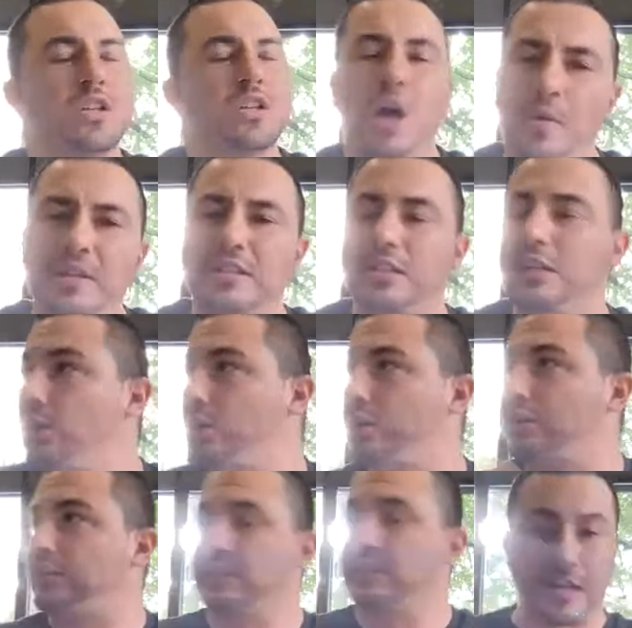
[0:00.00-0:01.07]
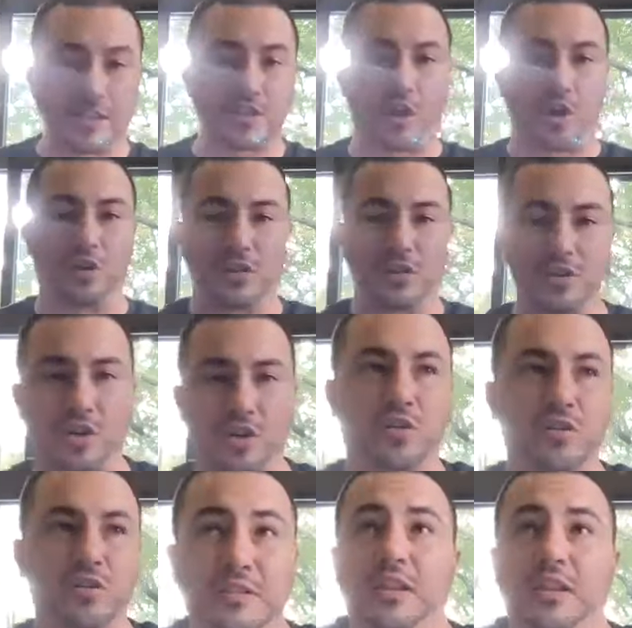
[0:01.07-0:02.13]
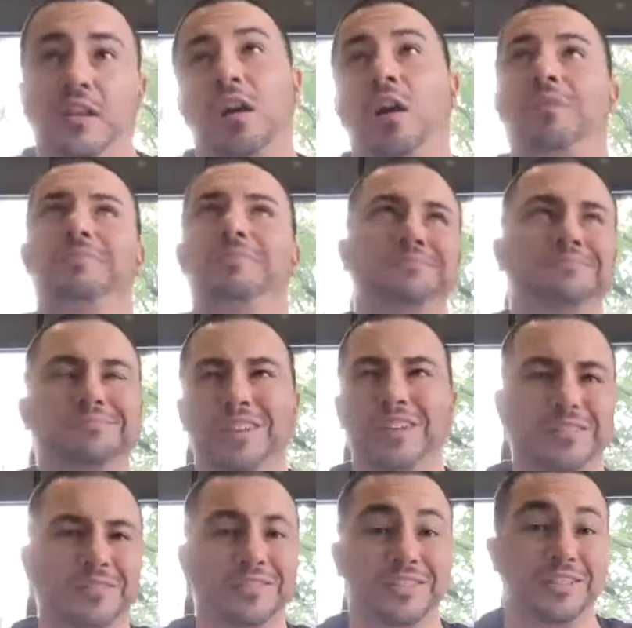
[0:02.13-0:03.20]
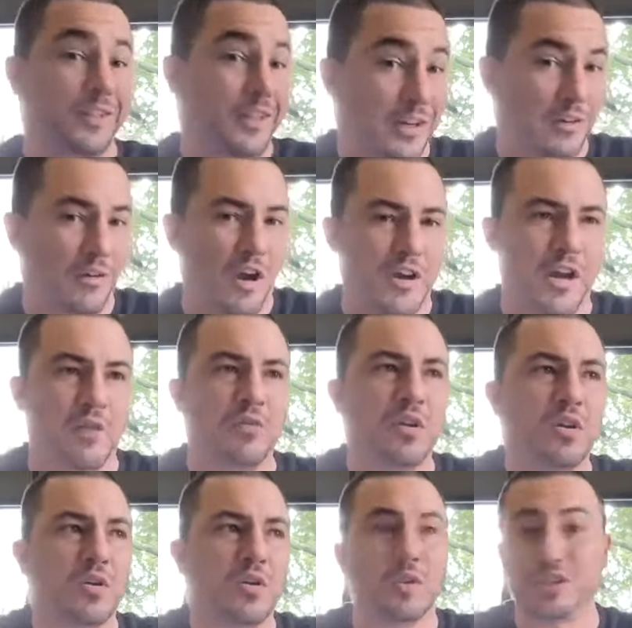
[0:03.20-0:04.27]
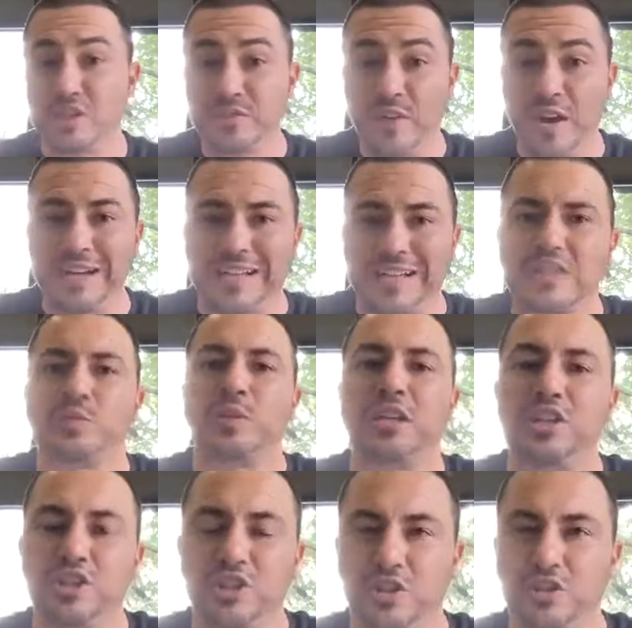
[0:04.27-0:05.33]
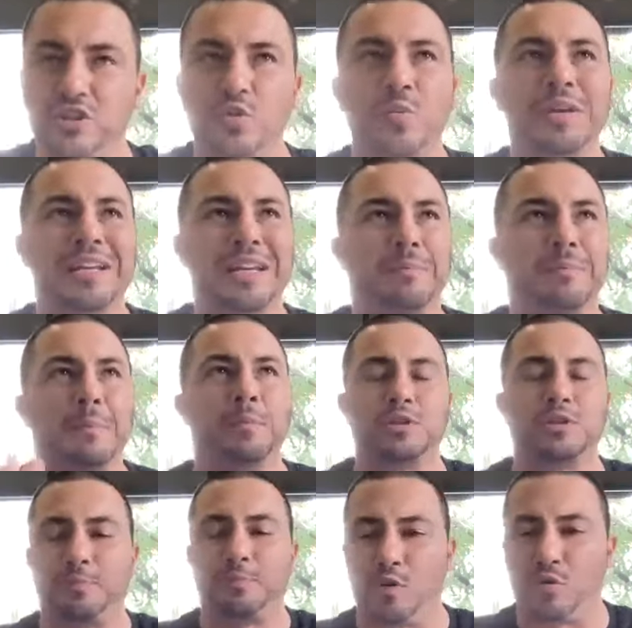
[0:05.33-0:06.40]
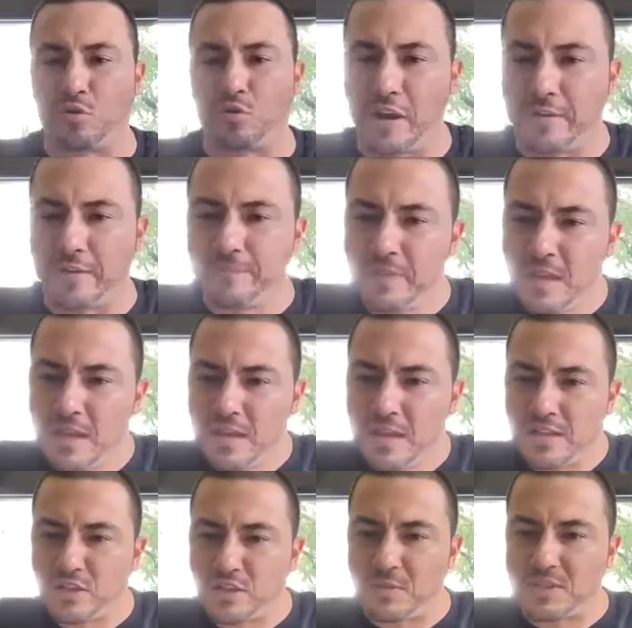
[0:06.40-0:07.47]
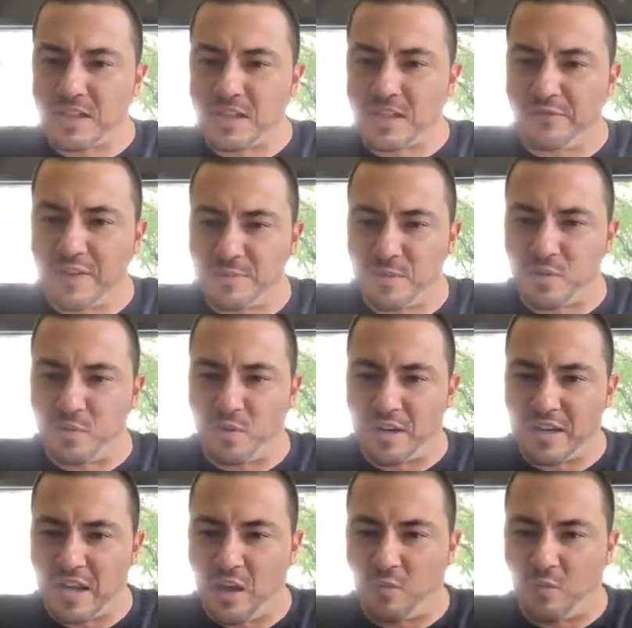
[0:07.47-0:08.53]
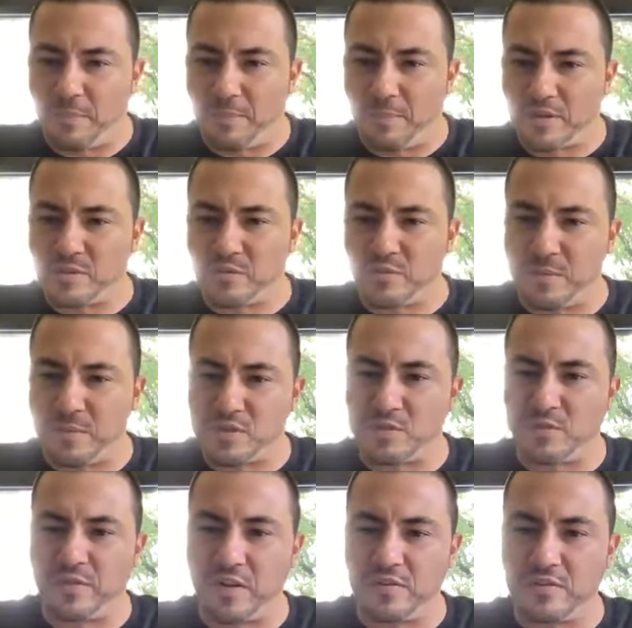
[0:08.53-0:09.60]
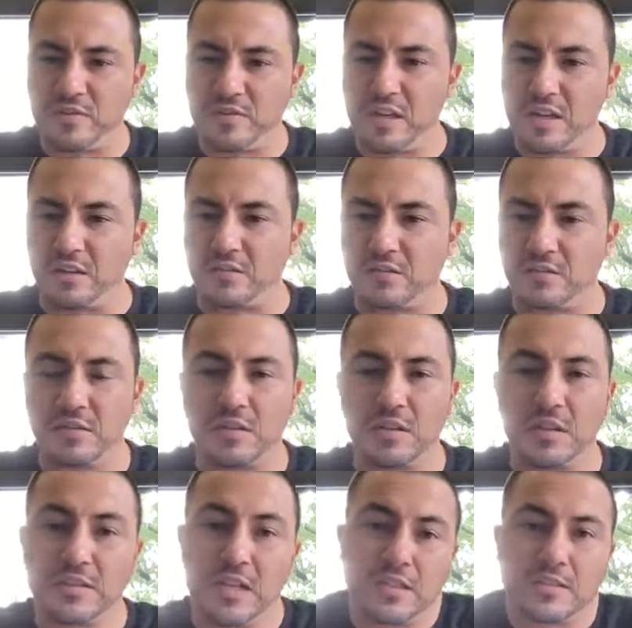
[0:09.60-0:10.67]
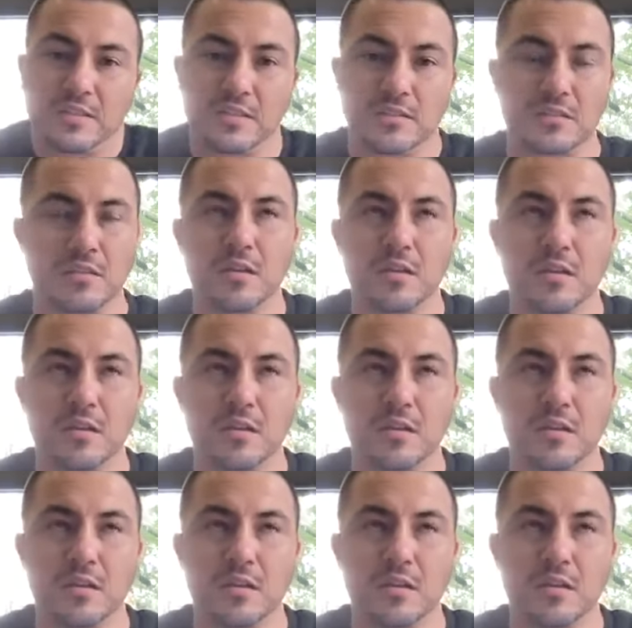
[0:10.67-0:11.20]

No, he's going to look at the next girl in the skirt and say, oh, see you later, Rhino, which is fine. That's what he should do. We need people to procreate. It's almost like Facebook, one account, one person, one person, one vote. Yeah, it does.